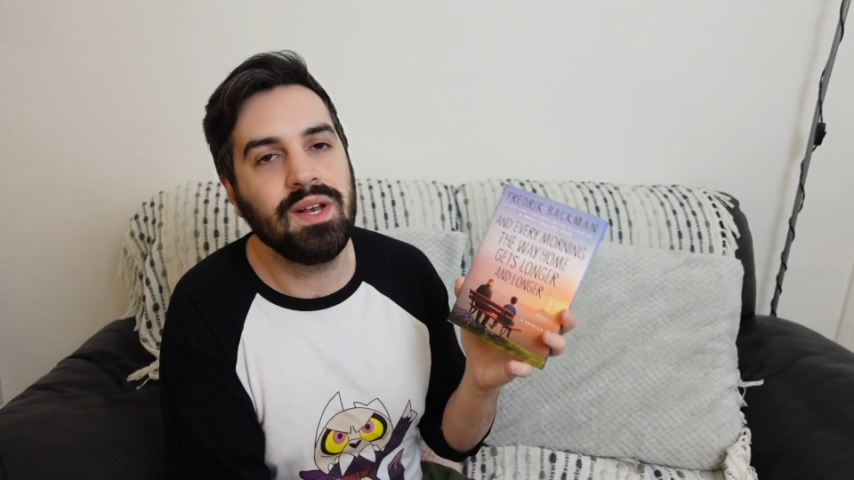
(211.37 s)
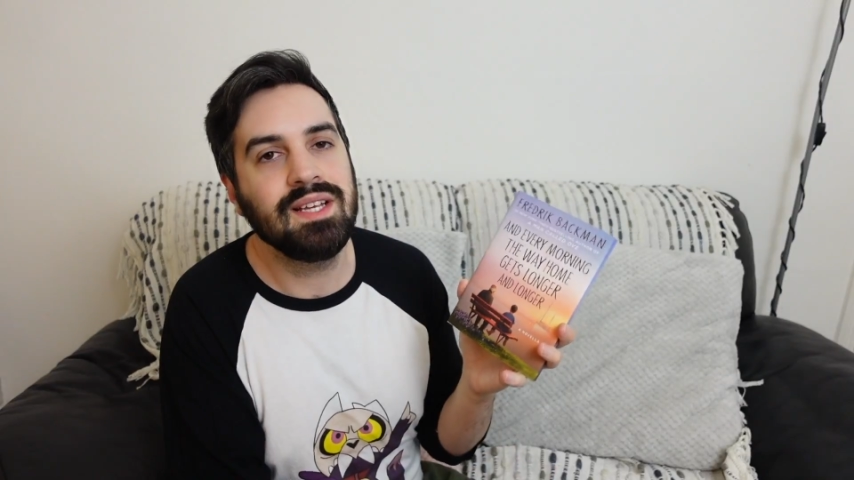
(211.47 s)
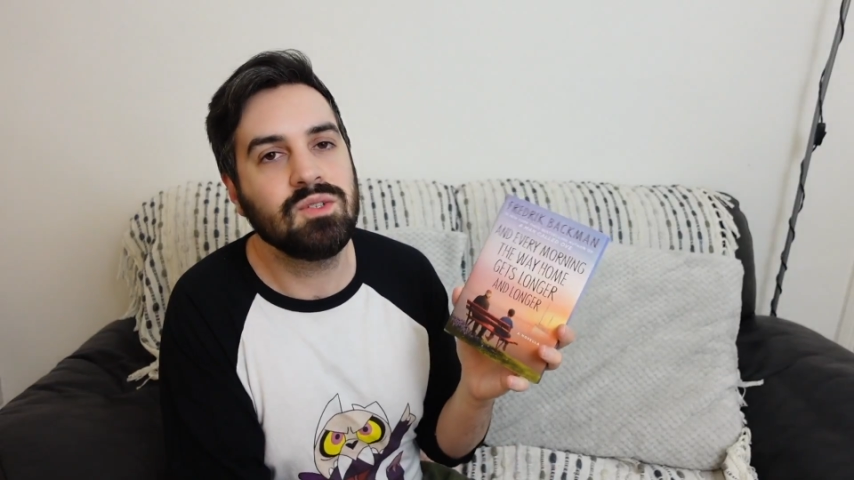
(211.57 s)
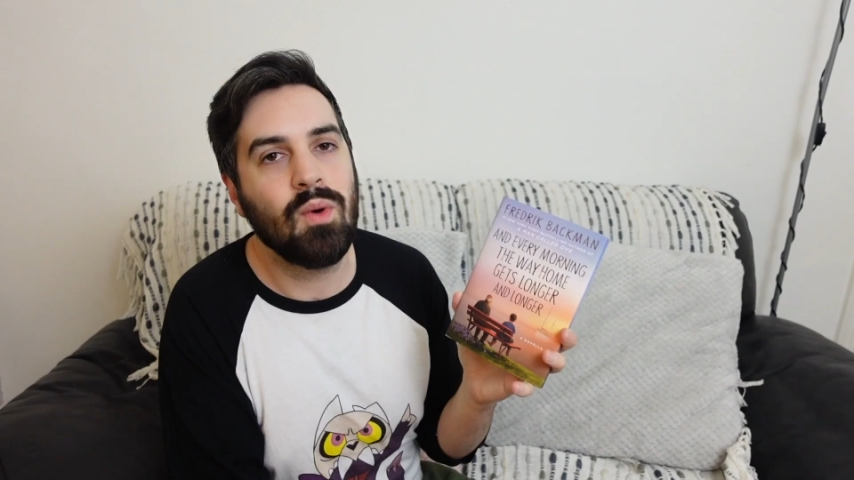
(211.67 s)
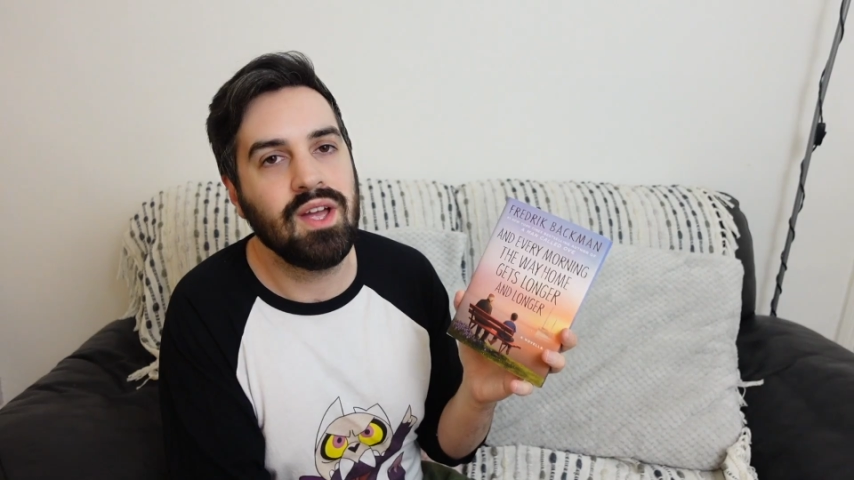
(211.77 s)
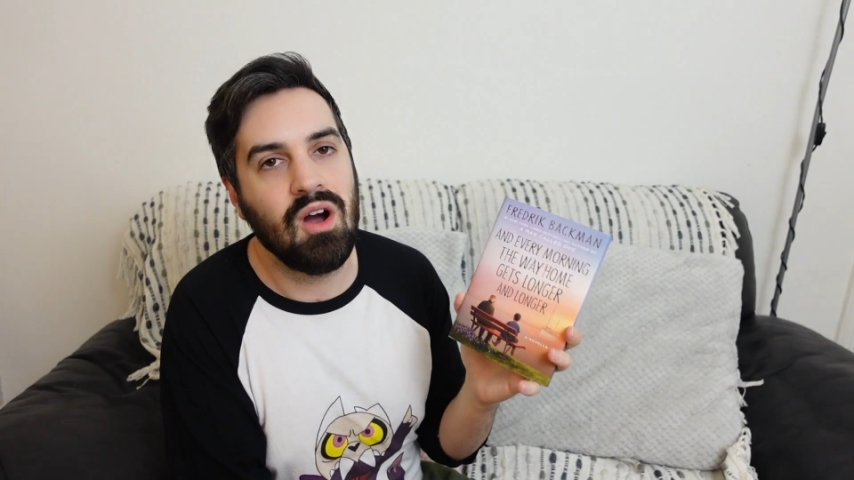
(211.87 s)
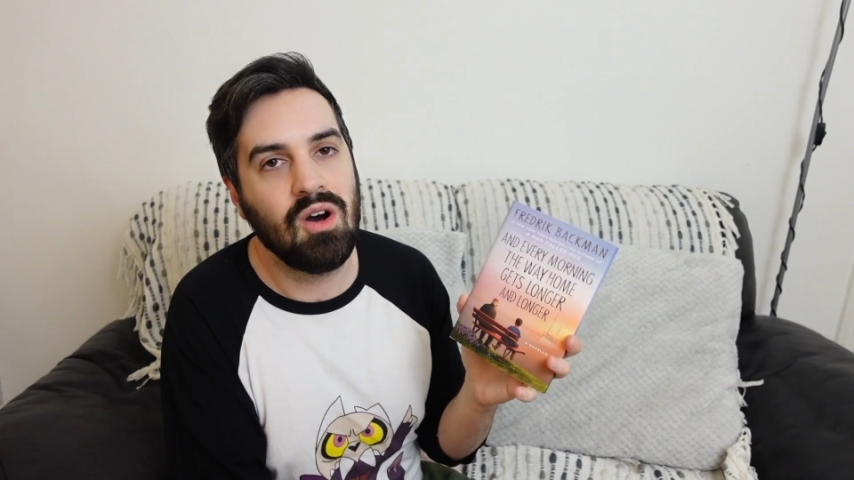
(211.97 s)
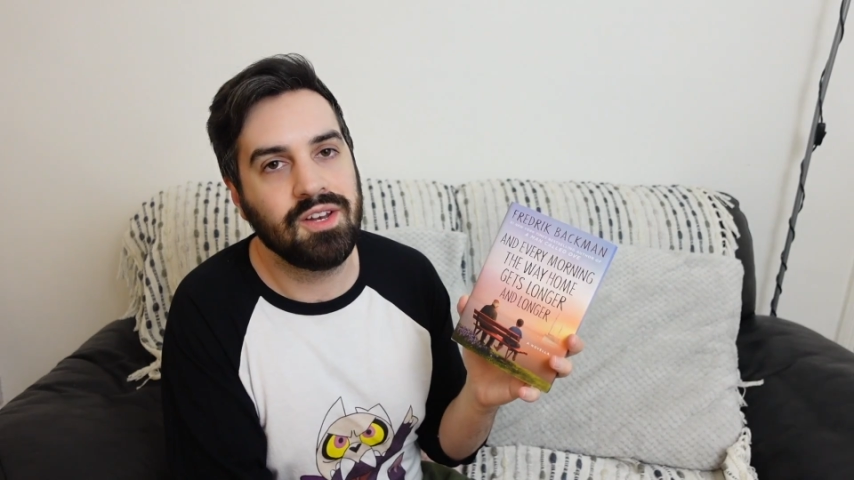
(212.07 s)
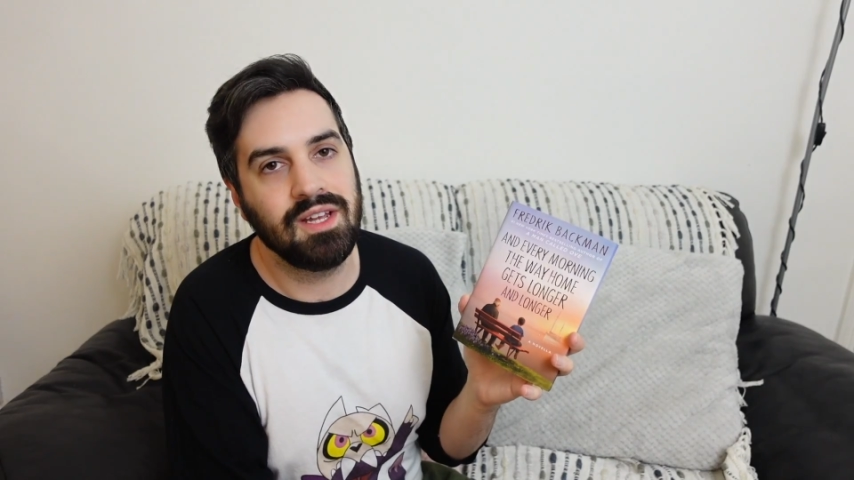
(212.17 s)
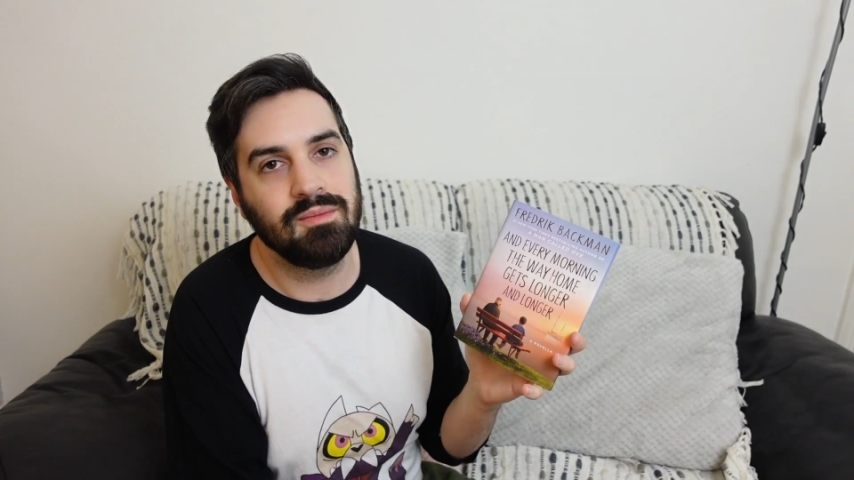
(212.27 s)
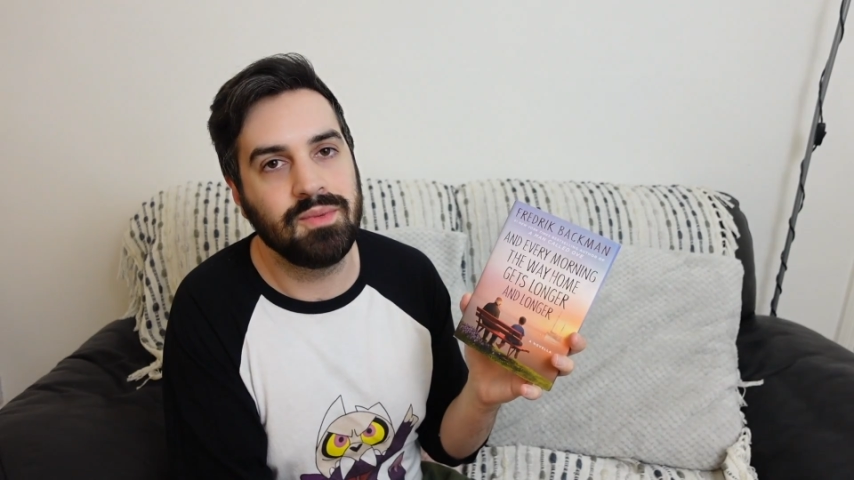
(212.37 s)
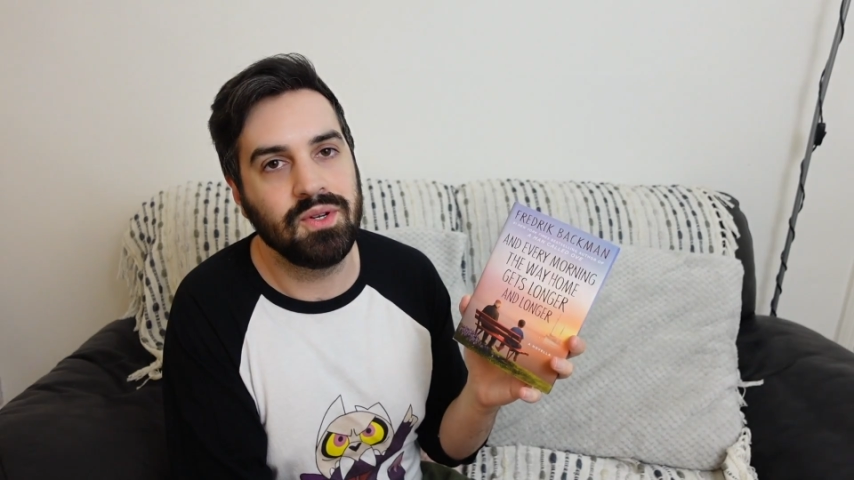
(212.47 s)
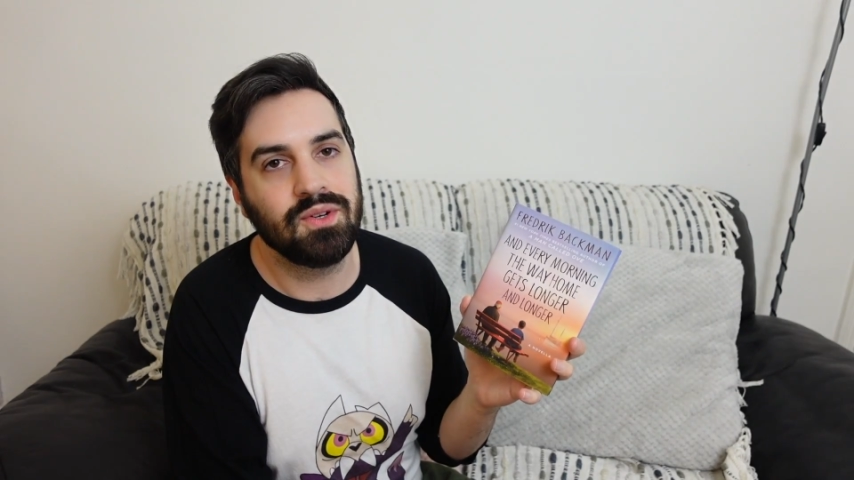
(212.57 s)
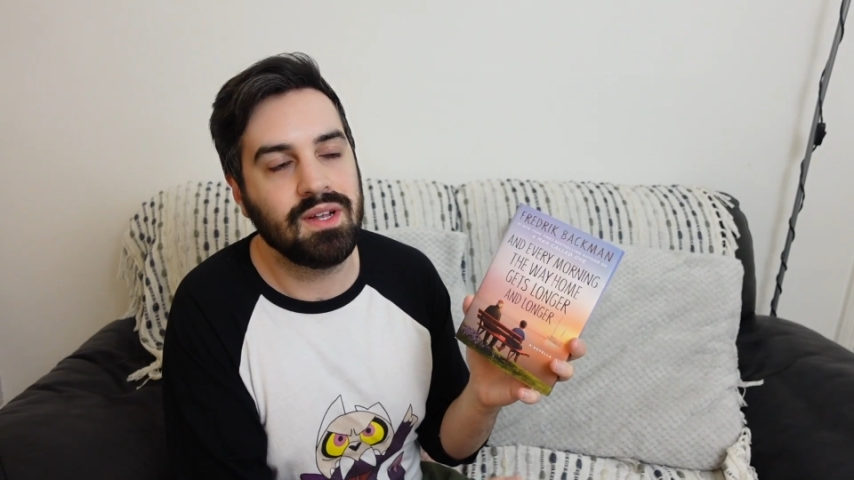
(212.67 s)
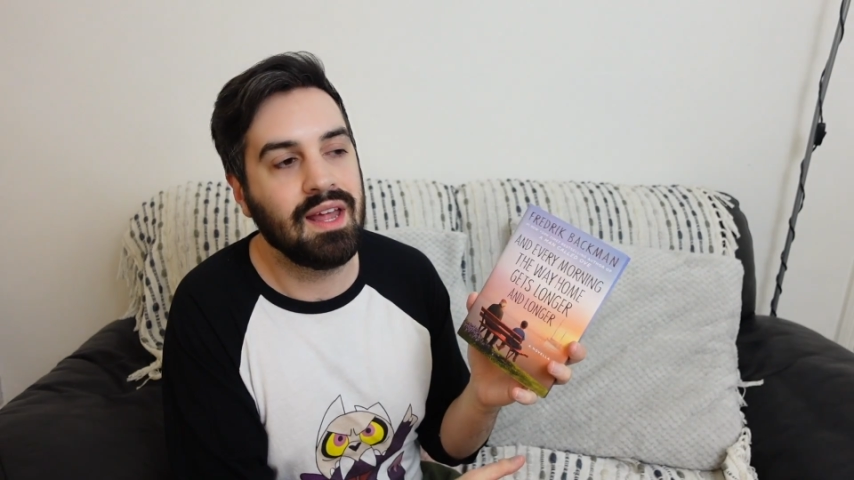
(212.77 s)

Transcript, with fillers: it is quite a hard-hitting book.